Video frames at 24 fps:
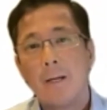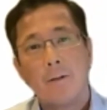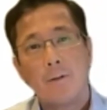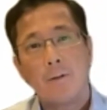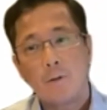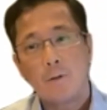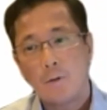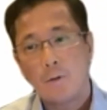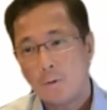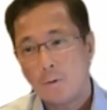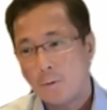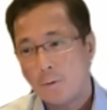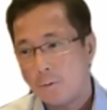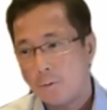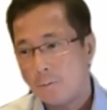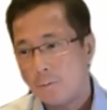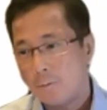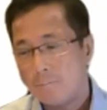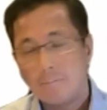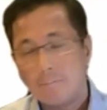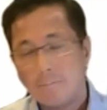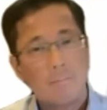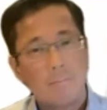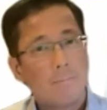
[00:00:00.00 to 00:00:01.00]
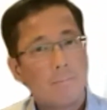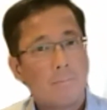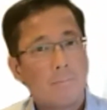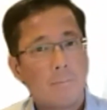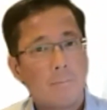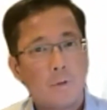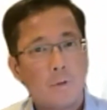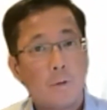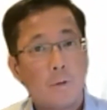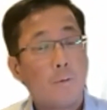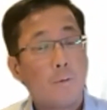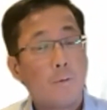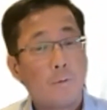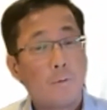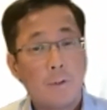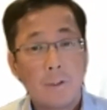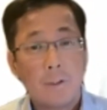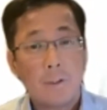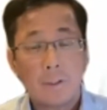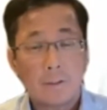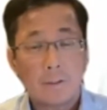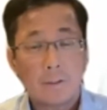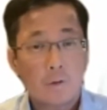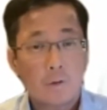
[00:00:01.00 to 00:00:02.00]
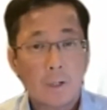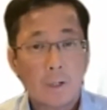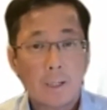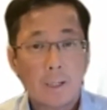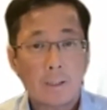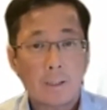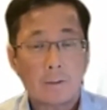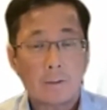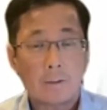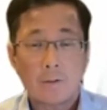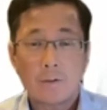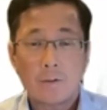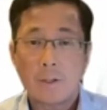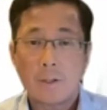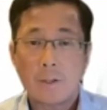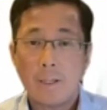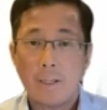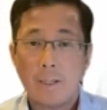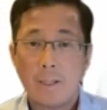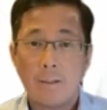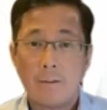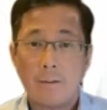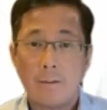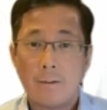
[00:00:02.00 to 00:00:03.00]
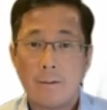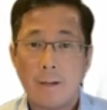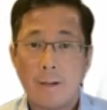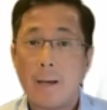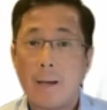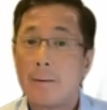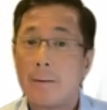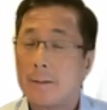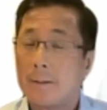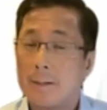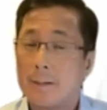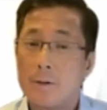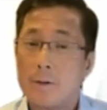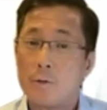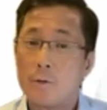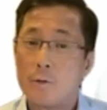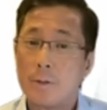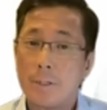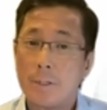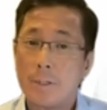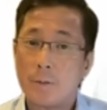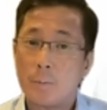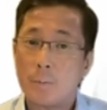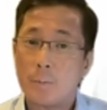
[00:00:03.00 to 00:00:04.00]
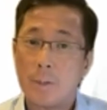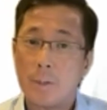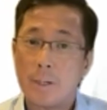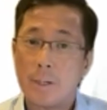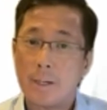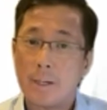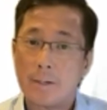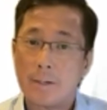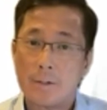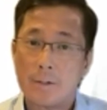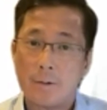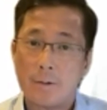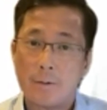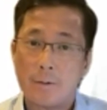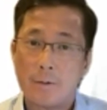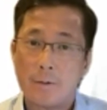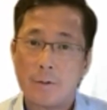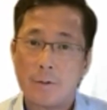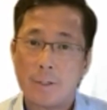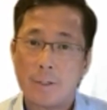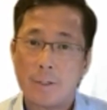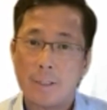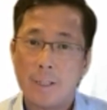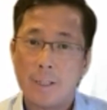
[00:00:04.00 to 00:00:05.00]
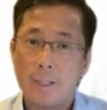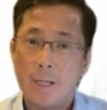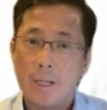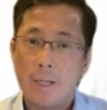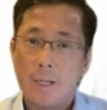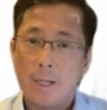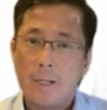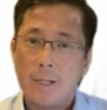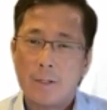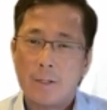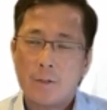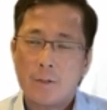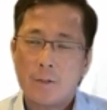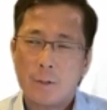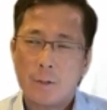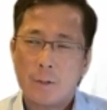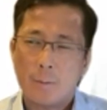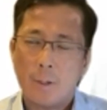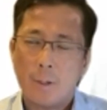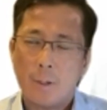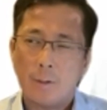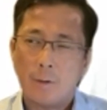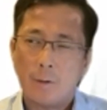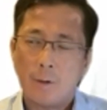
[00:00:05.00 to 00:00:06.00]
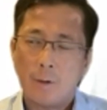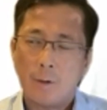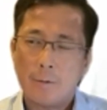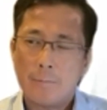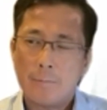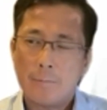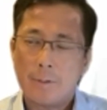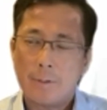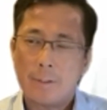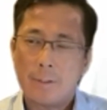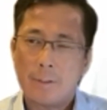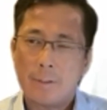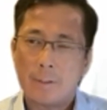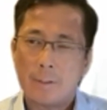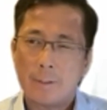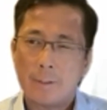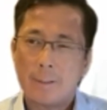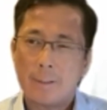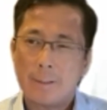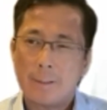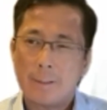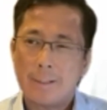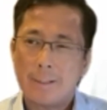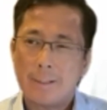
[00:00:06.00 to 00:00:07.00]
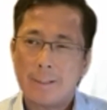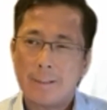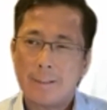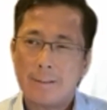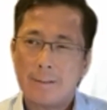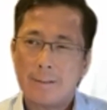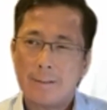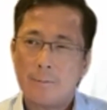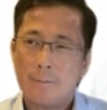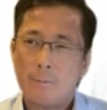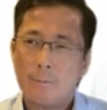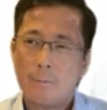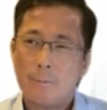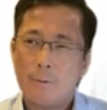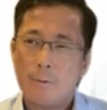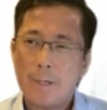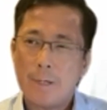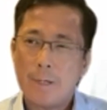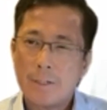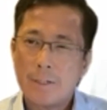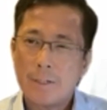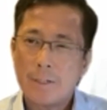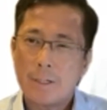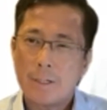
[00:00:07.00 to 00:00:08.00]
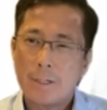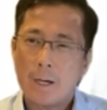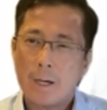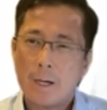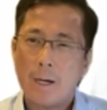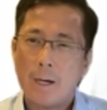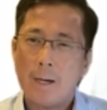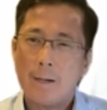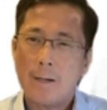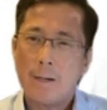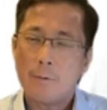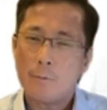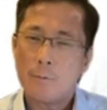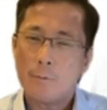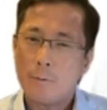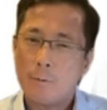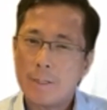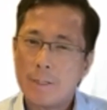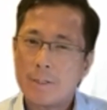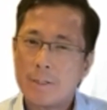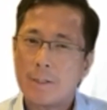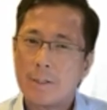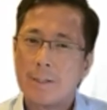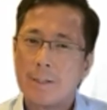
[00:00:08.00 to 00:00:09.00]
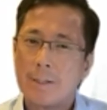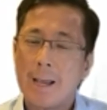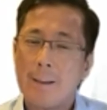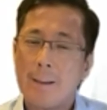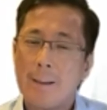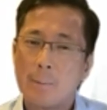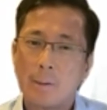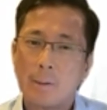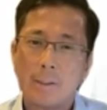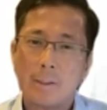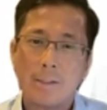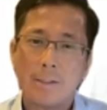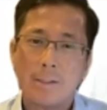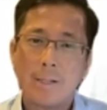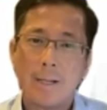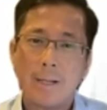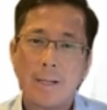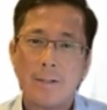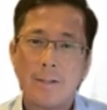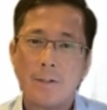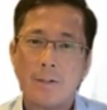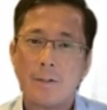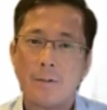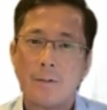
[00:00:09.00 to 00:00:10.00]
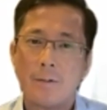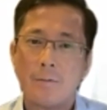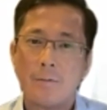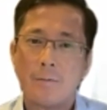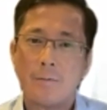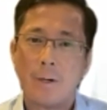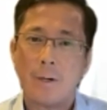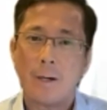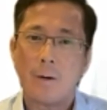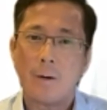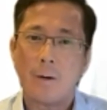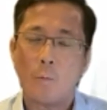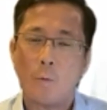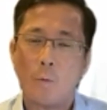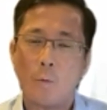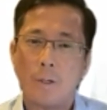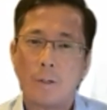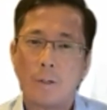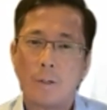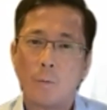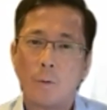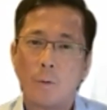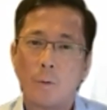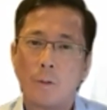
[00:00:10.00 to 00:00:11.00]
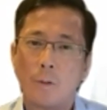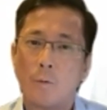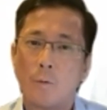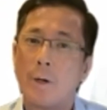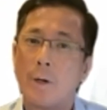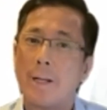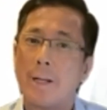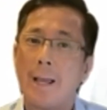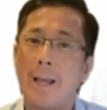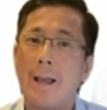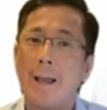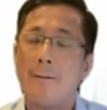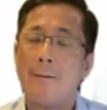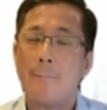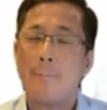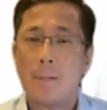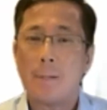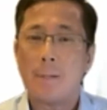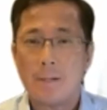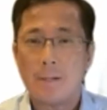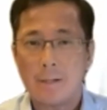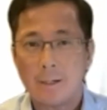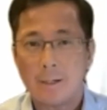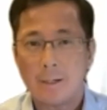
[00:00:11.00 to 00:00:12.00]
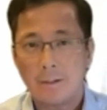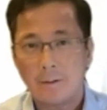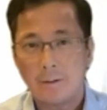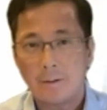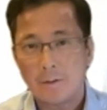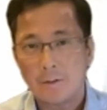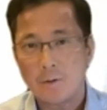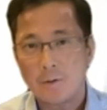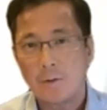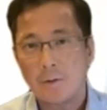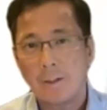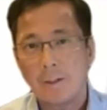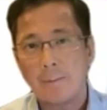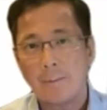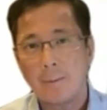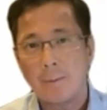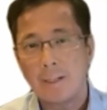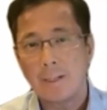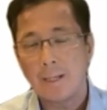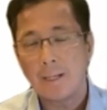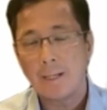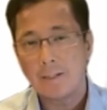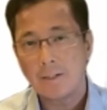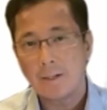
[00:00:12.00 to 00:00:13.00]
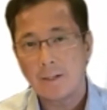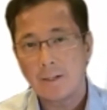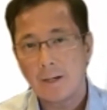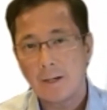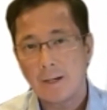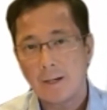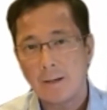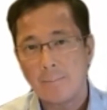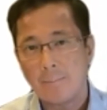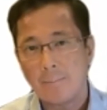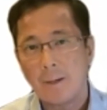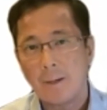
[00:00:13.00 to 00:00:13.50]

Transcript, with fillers: to do further trials in other countries within our territory. So a lot of the risk, higher risk, capital intensive uh, work will already have been done in Australia by that time.